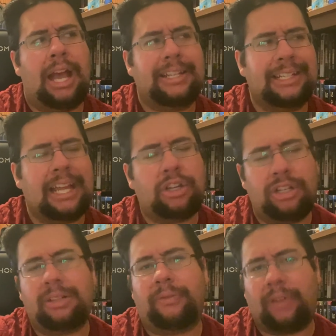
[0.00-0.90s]
I think they
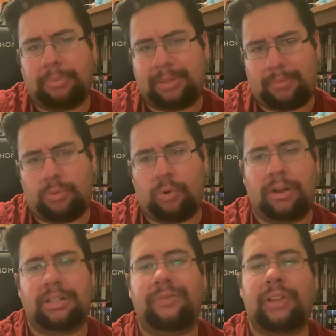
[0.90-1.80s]
could develop it more
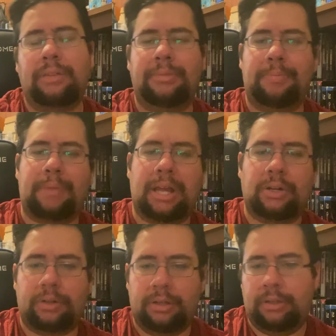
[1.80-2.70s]
and develop it
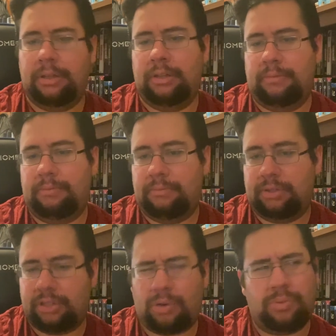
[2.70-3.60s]
better.
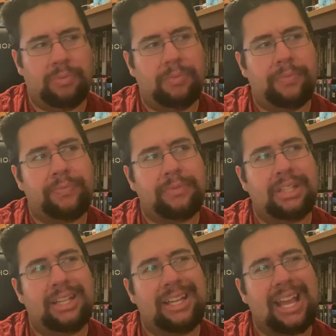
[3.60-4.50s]
So,
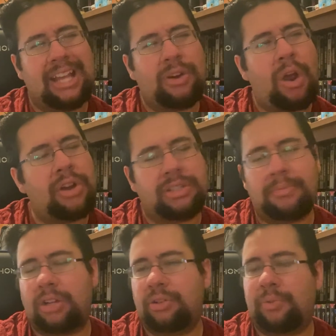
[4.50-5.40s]
and there are
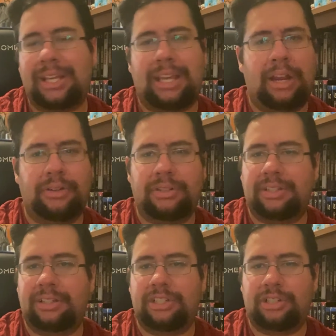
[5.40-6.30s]
some other great
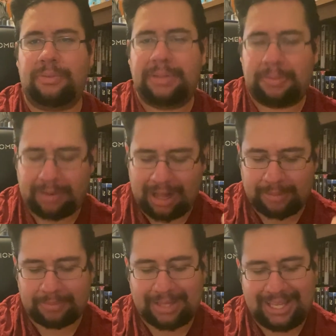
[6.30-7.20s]
characters in the show, but the
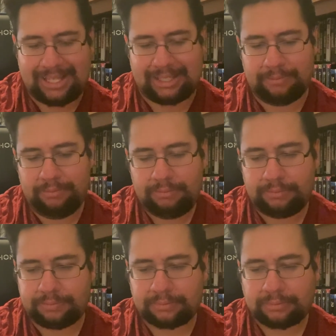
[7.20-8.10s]
problem is,
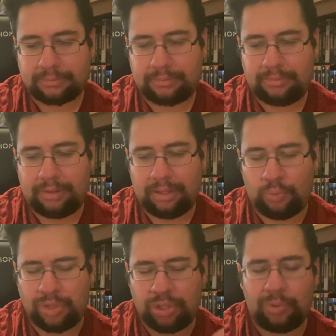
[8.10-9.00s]

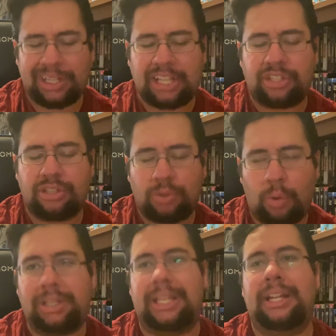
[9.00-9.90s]
when you rely
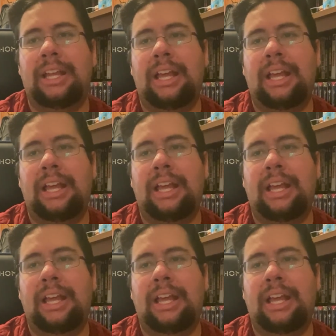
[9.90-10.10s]
solely,